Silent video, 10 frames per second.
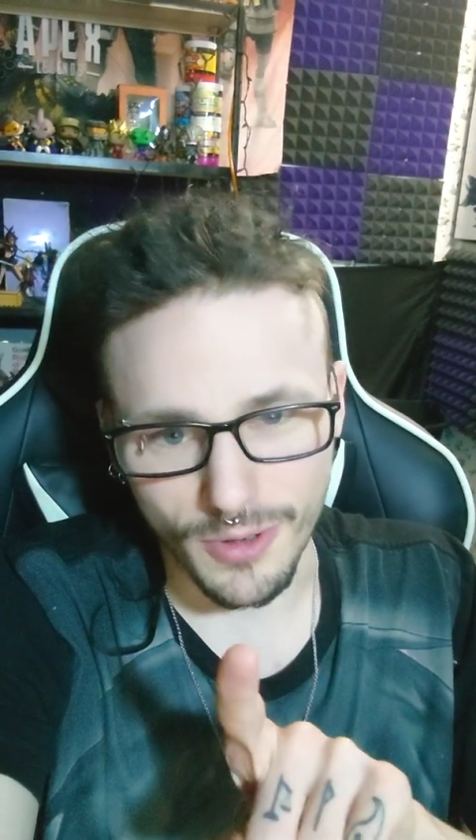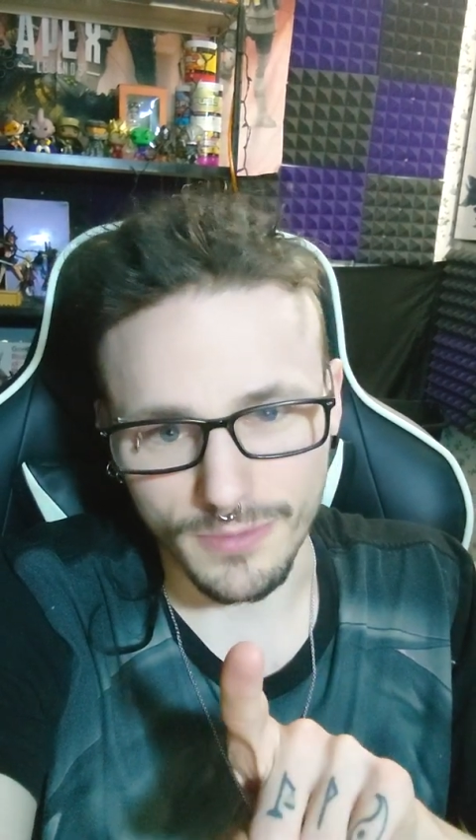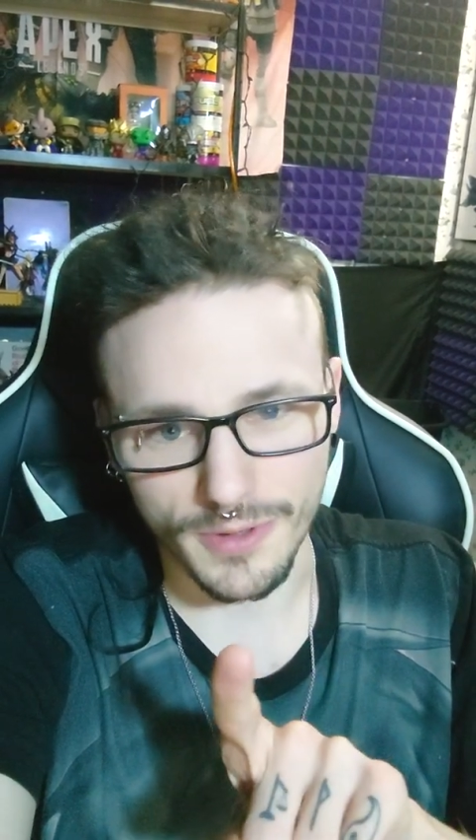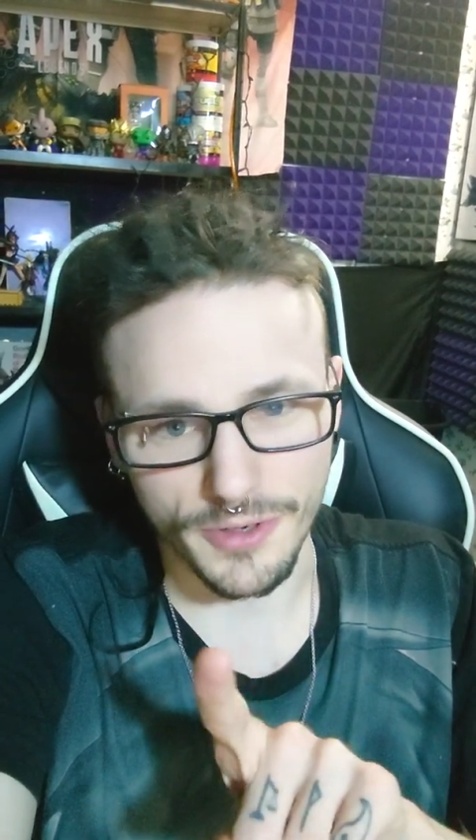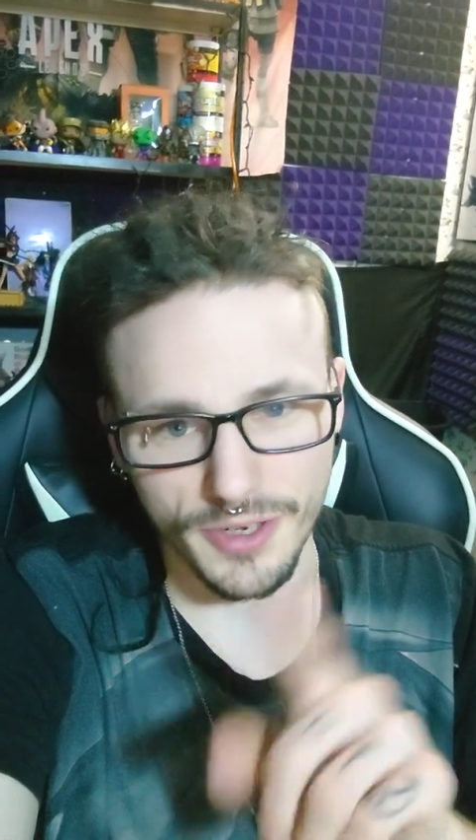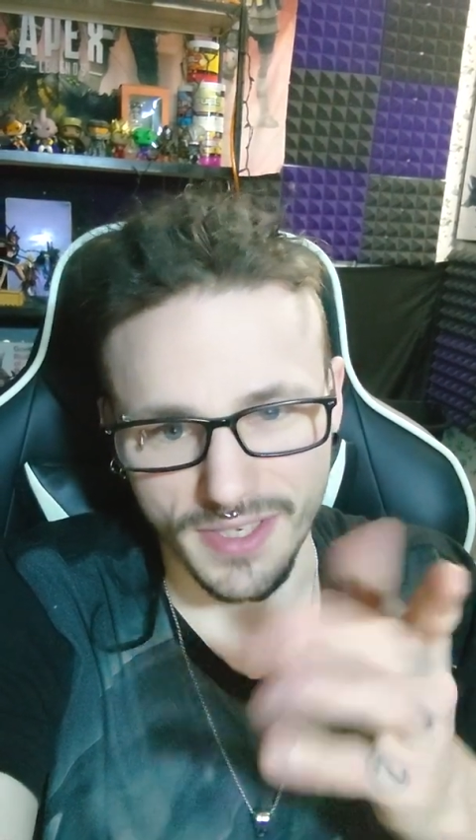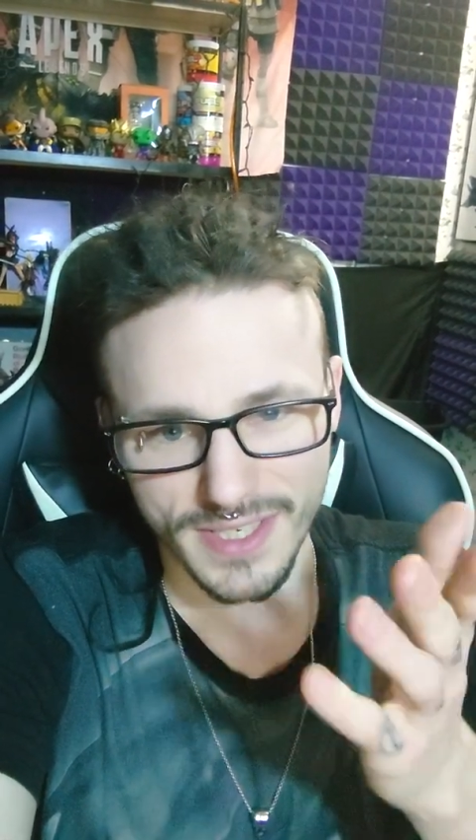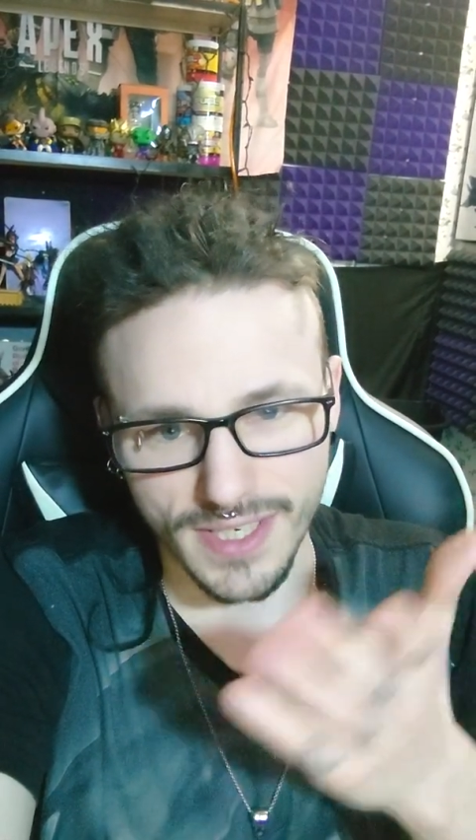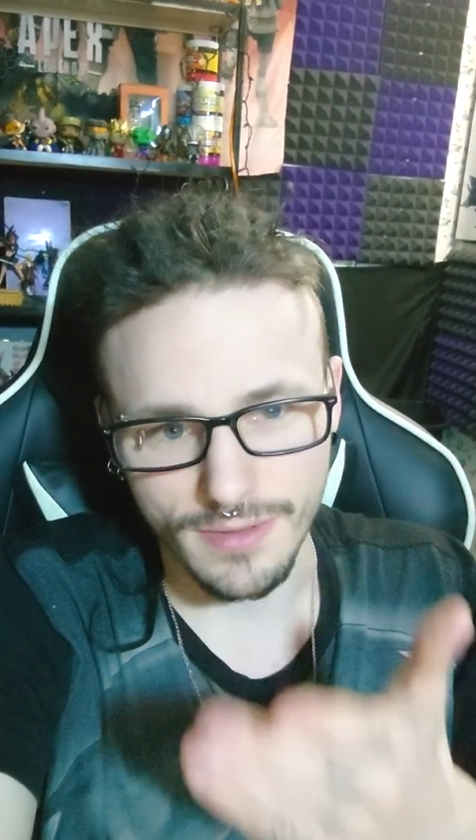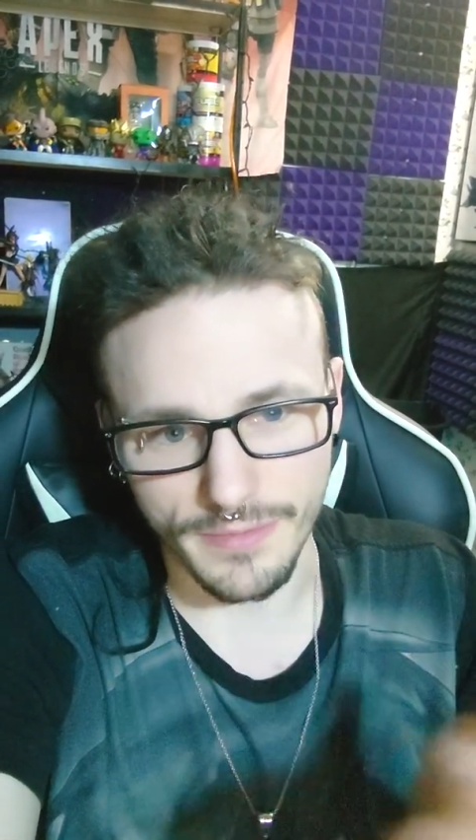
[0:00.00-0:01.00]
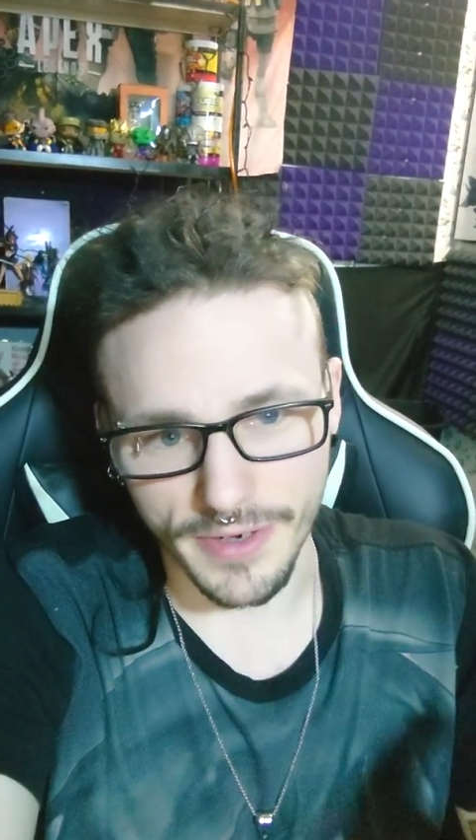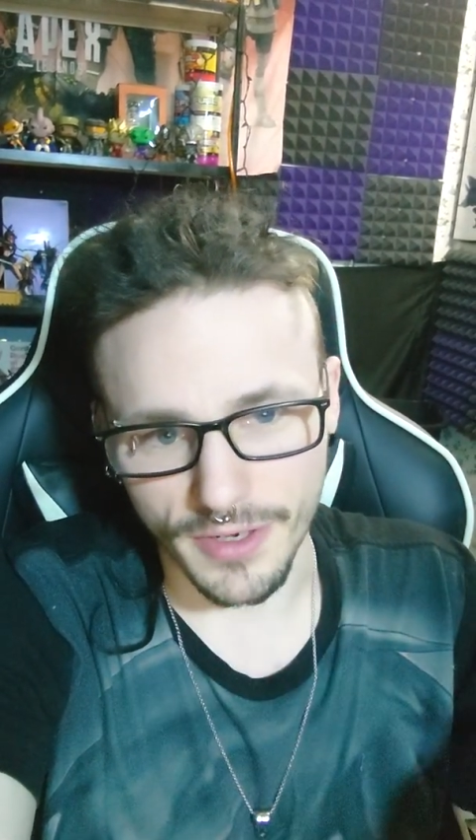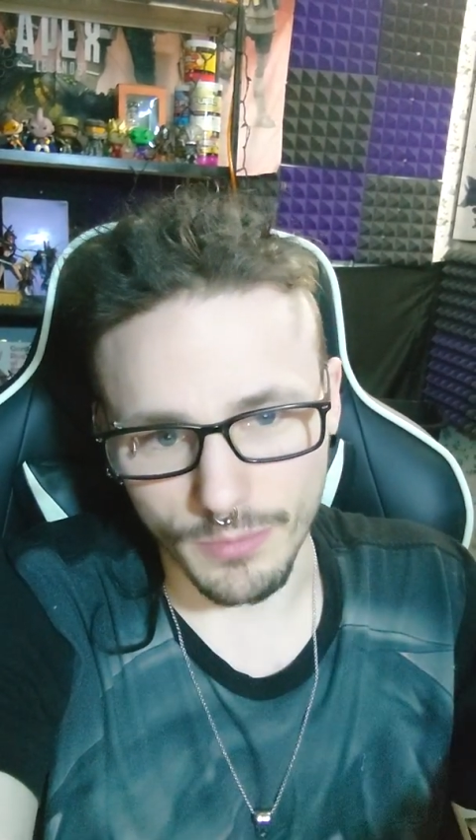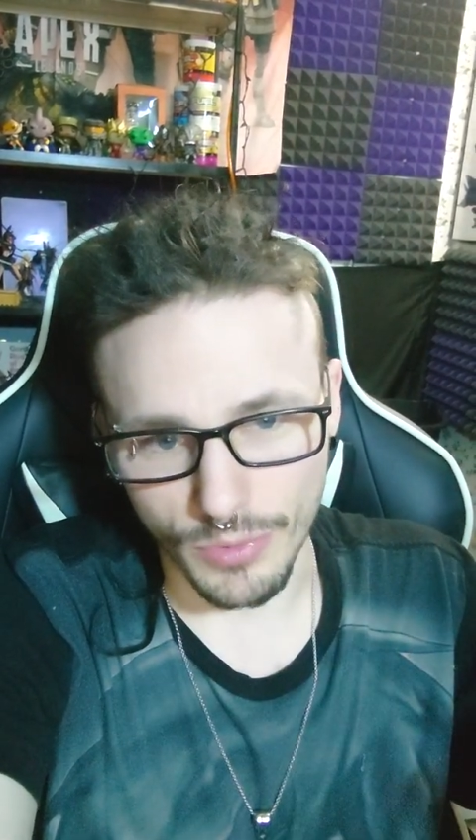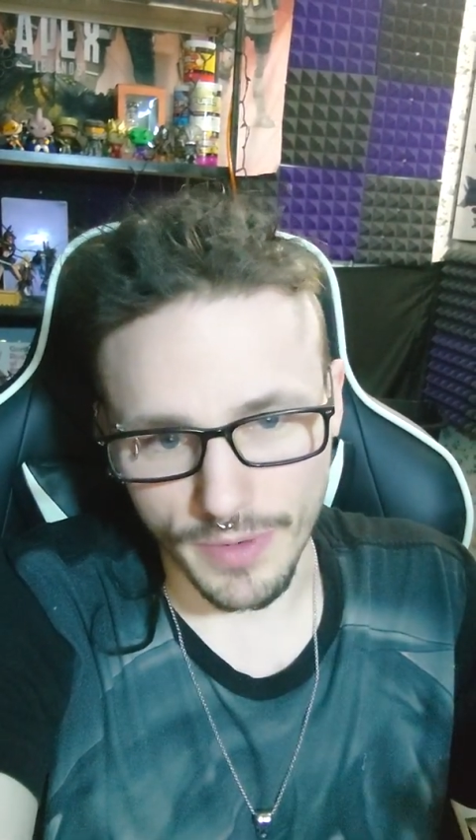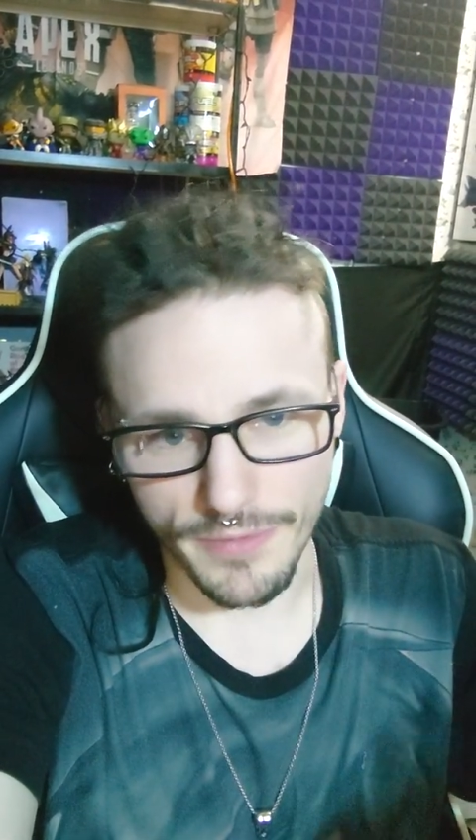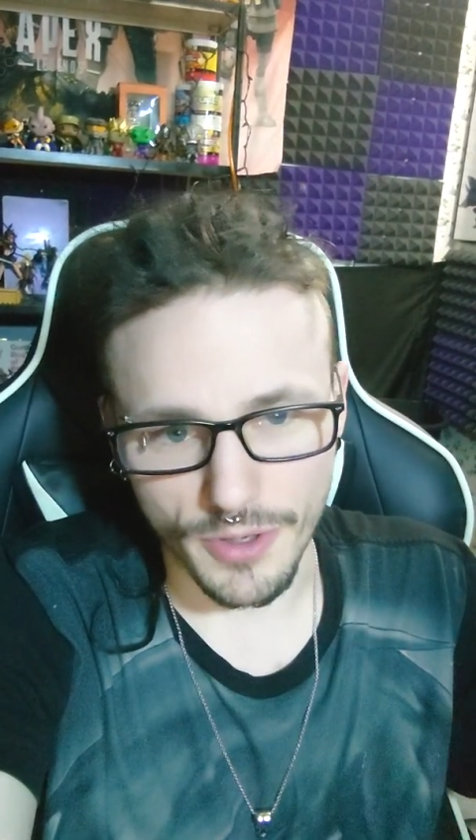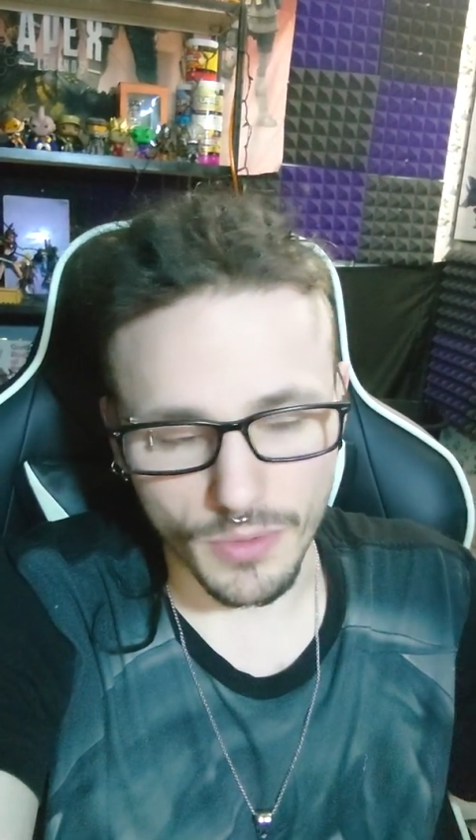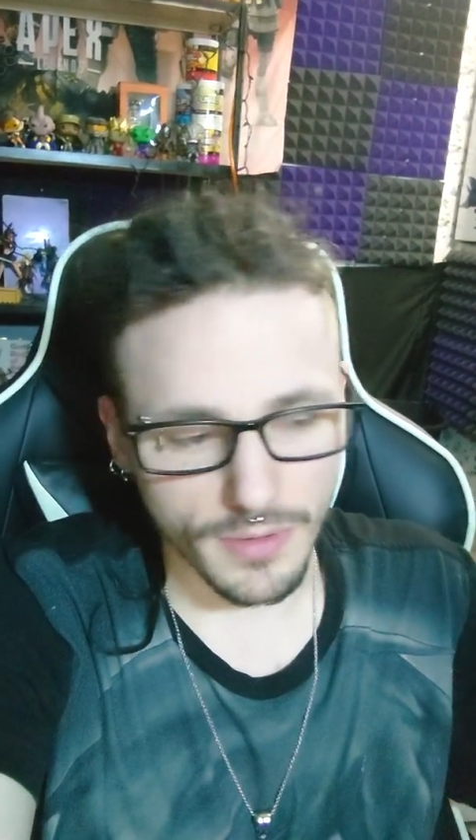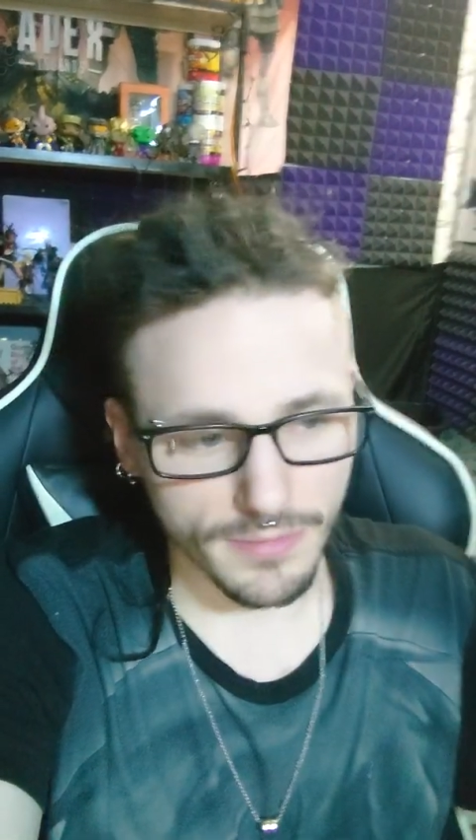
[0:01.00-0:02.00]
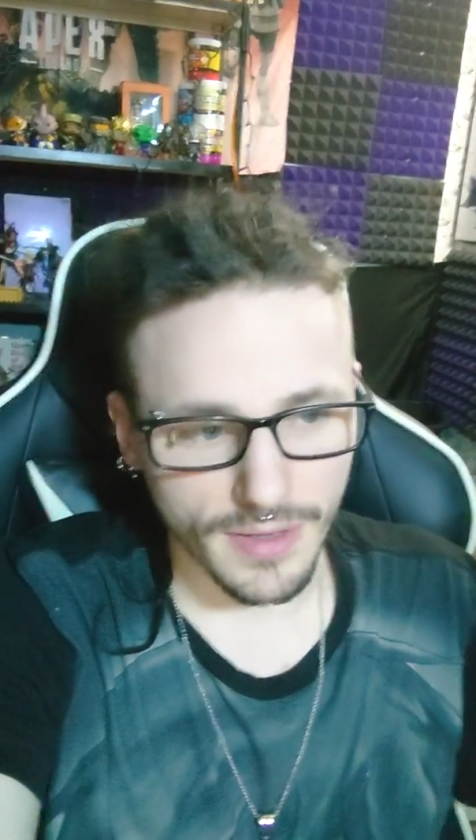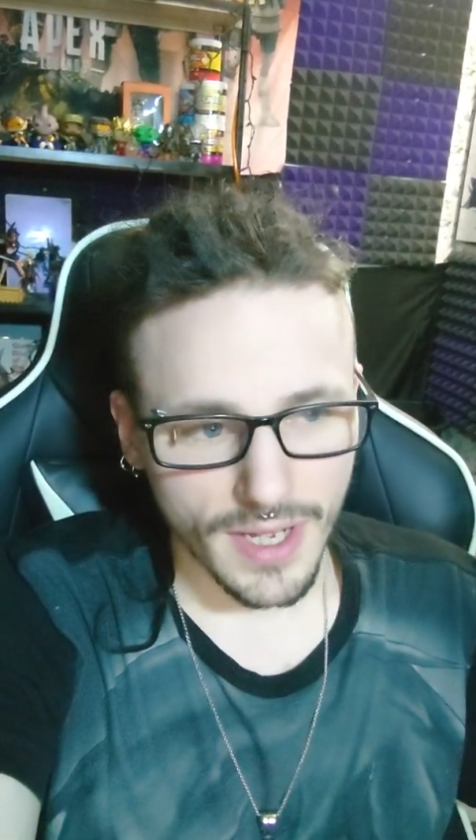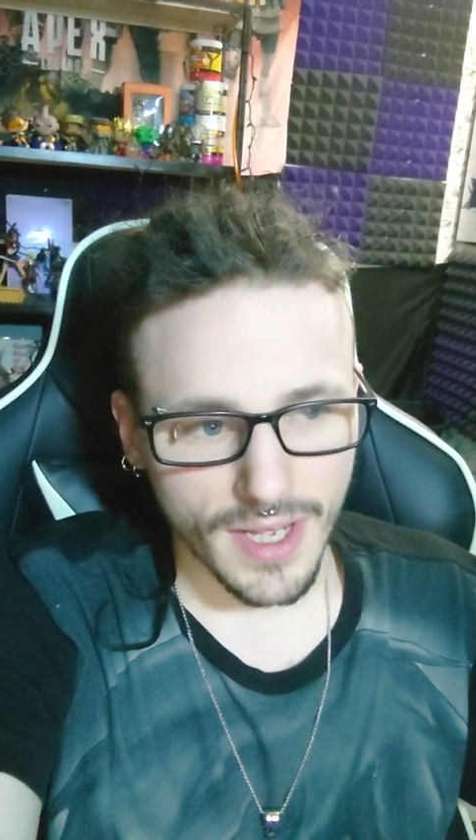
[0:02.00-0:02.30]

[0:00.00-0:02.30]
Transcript: over and you can see the video preview of